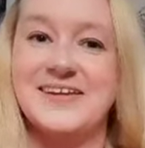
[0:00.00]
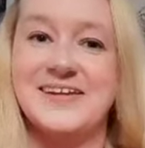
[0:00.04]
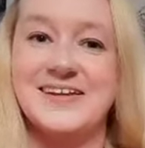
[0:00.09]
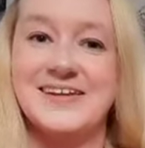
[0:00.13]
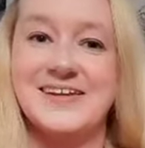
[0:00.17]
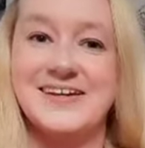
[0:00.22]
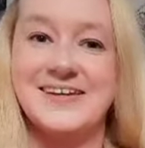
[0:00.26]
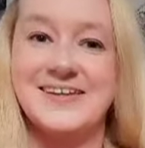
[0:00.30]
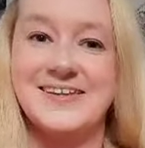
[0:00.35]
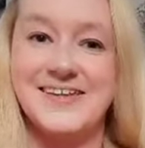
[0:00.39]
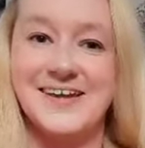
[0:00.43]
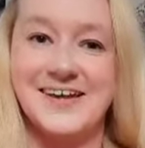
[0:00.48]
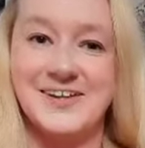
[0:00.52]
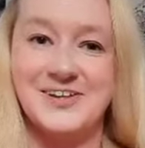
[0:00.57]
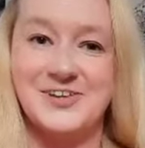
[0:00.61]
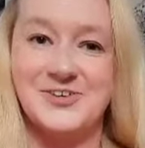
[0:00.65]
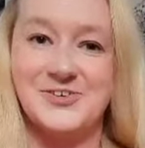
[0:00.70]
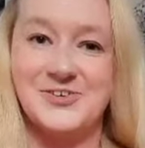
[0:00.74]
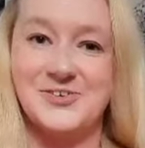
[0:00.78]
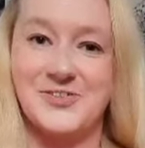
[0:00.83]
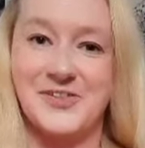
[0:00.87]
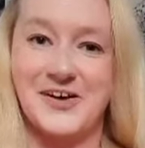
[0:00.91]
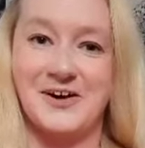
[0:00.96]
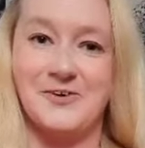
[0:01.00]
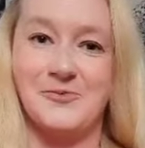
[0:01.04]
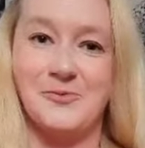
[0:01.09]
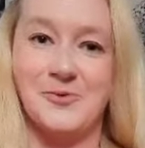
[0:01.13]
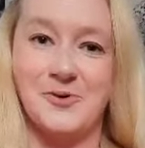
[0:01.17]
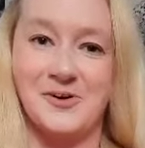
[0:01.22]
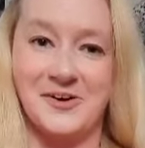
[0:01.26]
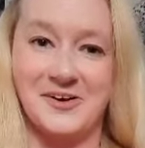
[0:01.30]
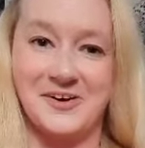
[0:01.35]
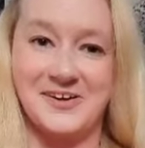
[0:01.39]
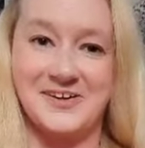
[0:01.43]
continue that
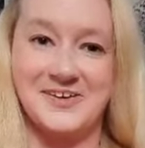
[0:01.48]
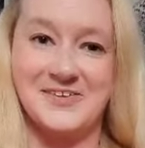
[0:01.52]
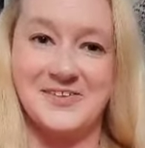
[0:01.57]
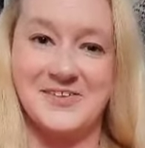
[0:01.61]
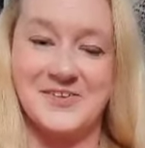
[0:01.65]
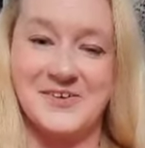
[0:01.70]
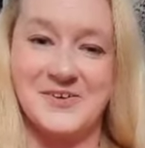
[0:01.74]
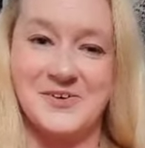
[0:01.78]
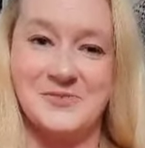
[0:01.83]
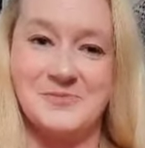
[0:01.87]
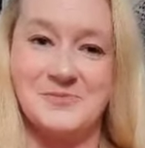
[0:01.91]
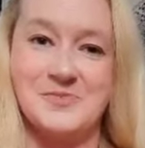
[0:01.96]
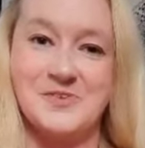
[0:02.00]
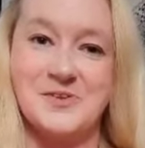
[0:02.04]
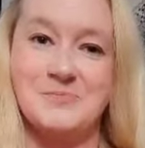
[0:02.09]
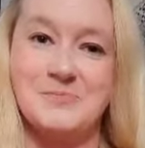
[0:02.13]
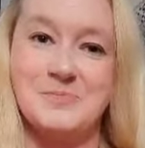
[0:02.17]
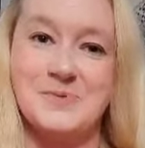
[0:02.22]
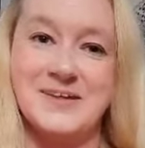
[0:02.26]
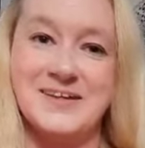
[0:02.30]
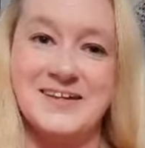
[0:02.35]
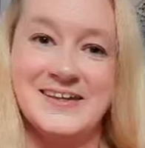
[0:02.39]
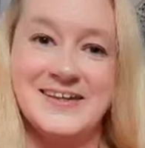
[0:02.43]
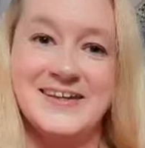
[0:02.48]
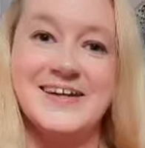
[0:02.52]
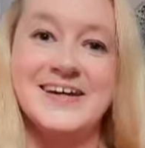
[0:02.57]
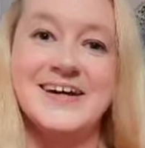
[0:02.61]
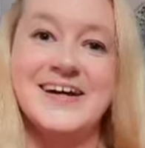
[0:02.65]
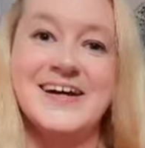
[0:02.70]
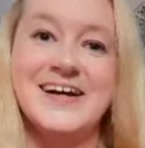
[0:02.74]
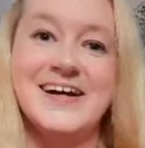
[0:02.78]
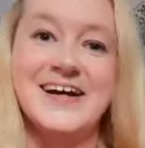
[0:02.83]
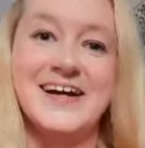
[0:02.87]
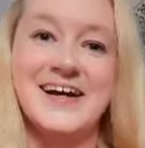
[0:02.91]
work that Bea
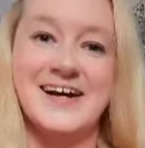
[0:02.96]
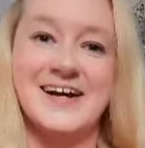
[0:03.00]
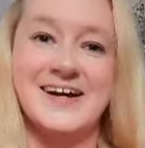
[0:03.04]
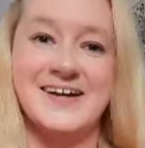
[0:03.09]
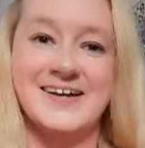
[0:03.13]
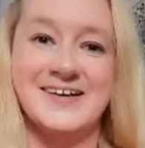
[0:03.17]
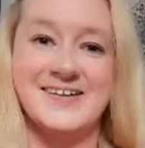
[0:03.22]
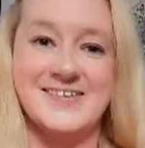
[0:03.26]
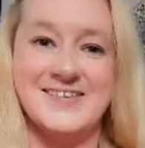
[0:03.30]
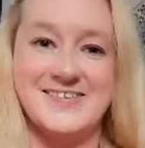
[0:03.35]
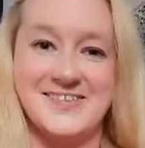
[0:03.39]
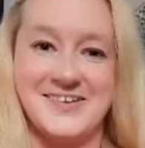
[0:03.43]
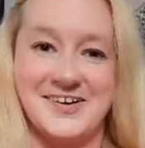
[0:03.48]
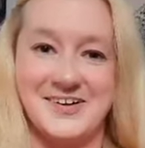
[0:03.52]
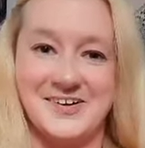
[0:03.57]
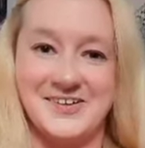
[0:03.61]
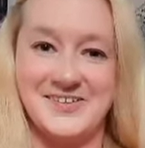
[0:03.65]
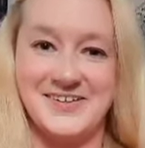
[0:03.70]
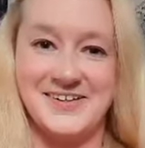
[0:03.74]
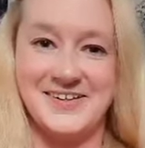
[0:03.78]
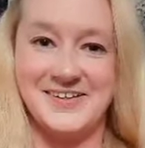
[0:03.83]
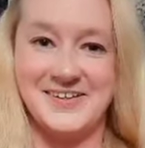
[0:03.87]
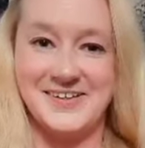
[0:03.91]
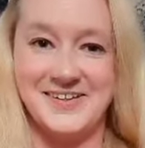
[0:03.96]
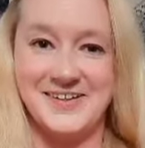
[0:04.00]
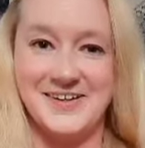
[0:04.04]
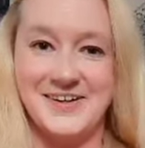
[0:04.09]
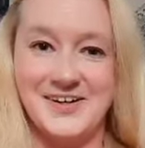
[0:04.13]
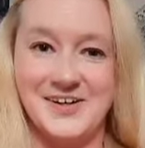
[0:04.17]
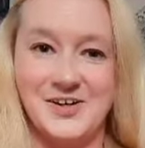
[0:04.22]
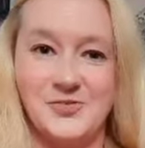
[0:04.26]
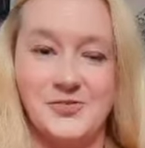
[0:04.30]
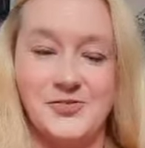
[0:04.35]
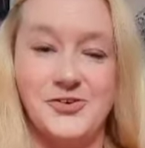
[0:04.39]
started a
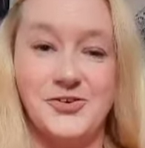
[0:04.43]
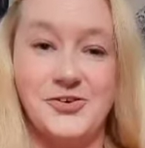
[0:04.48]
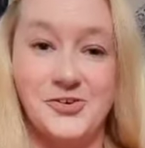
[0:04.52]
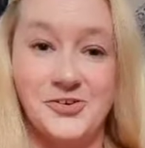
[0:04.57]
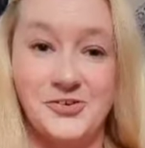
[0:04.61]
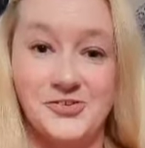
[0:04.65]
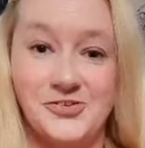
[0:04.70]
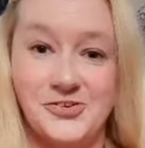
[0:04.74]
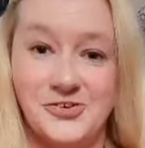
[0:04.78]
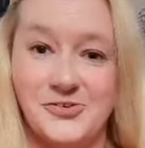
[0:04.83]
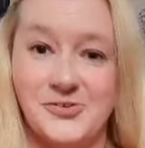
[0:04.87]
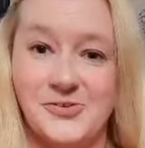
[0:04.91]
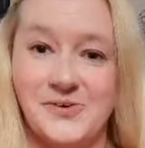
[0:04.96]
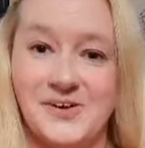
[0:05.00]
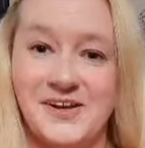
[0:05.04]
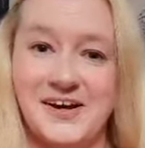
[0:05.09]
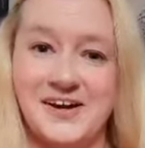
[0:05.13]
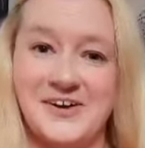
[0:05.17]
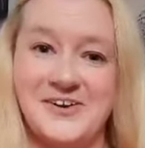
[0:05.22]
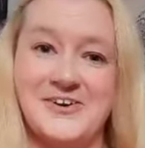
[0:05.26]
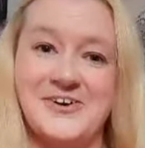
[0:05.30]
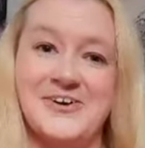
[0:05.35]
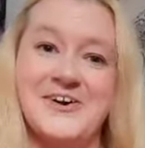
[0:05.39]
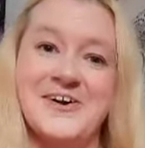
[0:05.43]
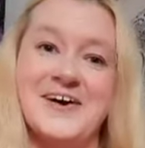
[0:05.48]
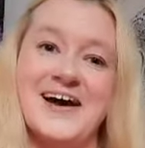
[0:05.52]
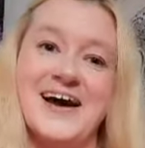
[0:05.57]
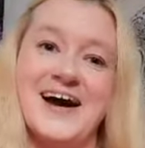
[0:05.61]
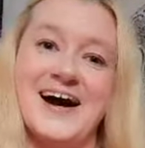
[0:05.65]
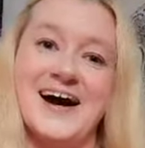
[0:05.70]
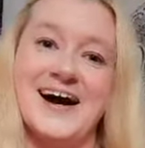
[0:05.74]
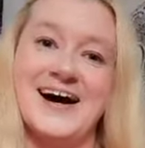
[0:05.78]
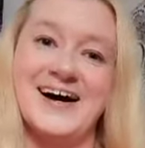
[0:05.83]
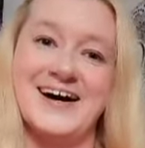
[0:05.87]
few years ago now,
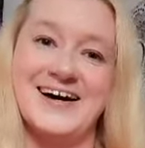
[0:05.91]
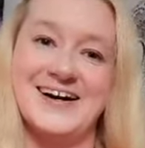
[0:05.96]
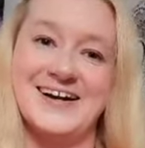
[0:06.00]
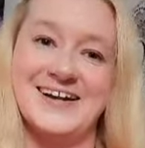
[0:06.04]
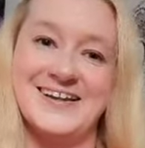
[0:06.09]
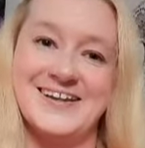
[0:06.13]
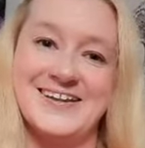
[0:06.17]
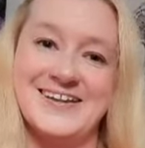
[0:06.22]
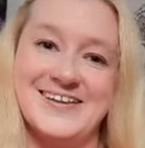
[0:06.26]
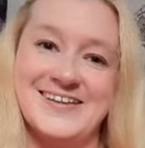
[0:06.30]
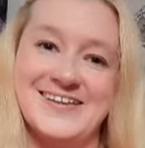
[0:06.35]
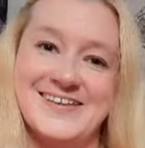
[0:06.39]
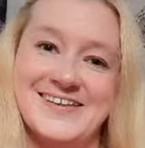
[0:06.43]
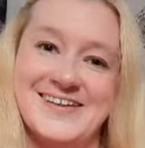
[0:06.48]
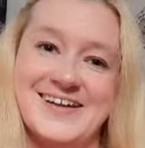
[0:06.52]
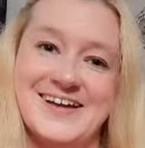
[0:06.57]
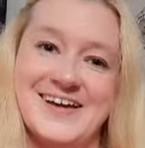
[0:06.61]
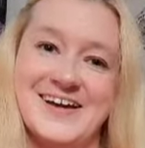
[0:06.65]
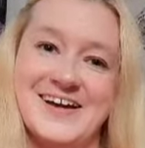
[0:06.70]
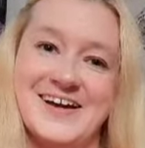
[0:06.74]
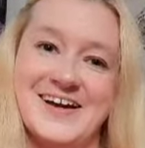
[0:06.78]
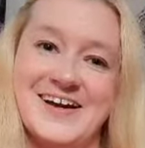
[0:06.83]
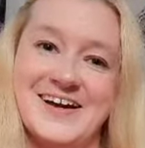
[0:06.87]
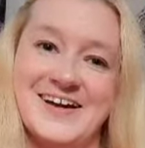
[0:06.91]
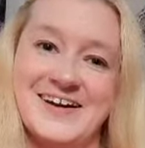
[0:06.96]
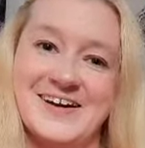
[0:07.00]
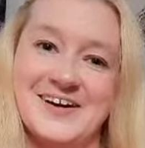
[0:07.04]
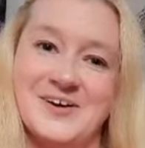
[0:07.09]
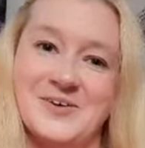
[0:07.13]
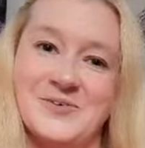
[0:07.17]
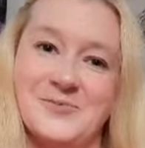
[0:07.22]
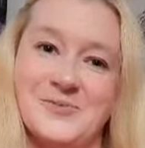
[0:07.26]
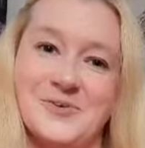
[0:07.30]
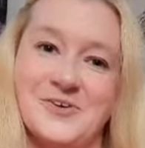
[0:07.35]
and
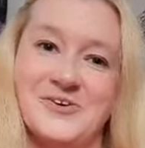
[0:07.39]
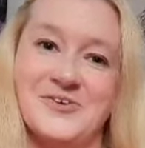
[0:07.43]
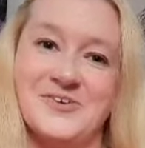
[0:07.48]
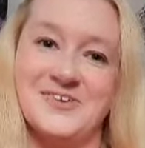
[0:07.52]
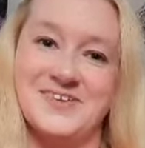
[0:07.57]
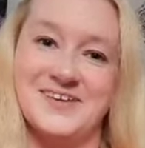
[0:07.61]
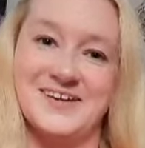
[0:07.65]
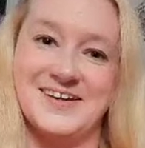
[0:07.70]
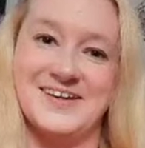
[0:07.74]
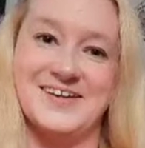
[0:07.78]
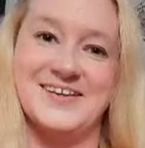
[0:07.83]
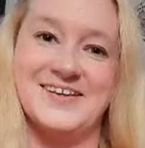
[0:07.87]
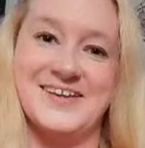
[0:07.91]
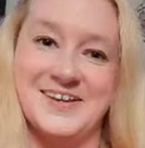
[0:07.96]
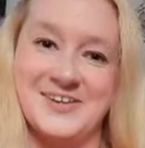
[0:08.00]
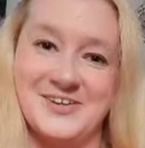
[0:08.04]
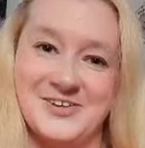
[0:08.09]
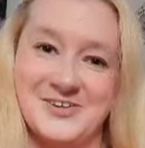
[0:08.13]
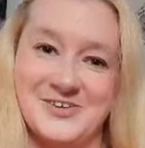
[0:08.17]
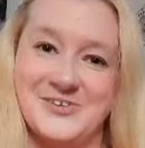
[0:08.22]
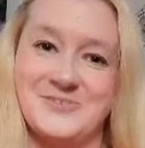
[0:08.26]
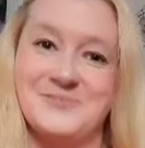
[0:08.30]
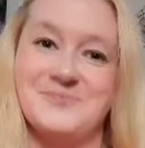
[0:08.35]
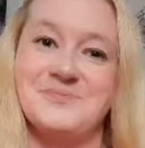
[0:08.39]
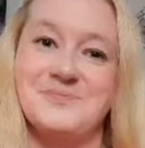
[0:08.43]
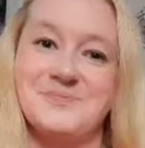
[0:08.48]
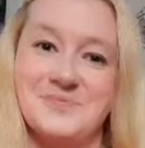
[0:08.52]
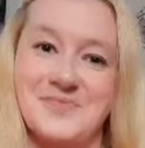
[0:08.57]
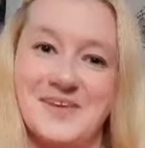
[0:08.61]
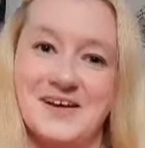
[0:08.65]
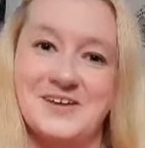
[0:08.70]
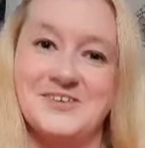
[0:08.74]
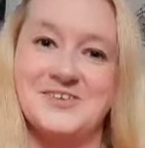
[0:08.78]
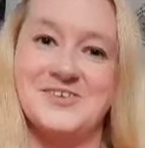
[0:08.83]
we're going to continue
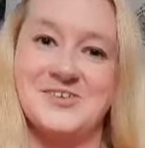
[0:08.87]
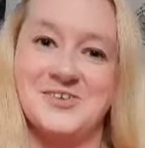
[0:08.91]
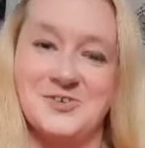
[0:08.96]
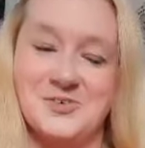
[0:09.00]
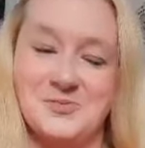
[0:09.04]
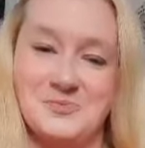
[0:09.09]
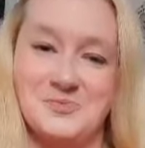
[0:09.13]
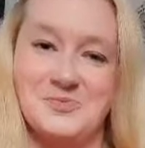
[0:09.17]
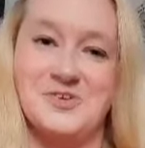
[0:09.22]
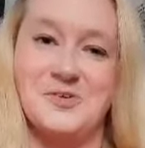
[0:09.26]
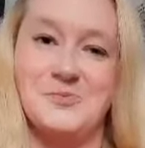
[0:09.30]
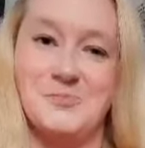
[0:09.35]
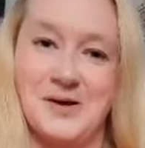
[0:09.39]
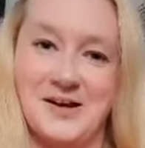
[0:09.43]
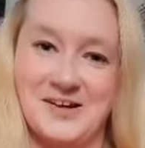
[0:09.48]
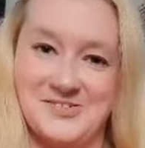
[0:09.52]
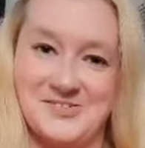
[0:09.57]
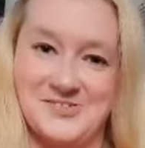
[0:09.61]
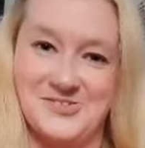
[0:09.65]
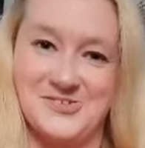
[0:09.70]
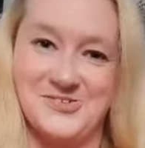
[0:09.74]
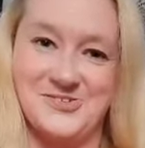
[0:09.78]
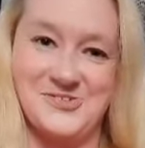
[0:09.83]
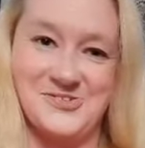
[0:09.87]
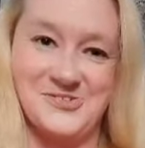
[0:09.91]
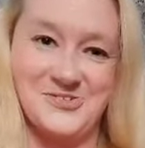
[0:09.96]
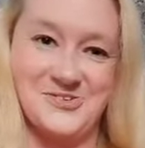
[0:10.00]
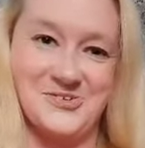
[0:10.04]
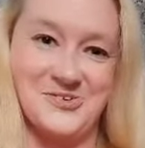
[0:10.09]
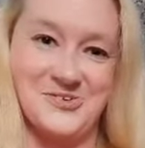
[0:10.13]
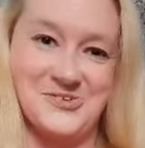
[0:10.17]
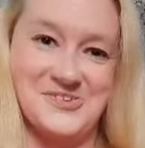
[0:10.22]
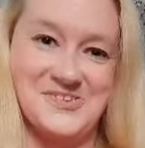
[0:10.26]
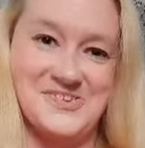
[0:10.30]
to pass on
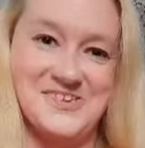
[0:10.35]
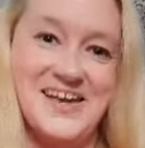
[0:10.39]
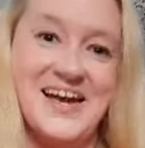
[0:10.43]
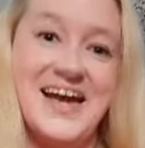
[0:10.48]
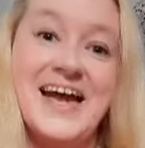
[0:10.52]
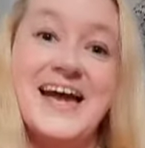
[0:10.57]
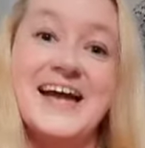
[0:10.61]
songs.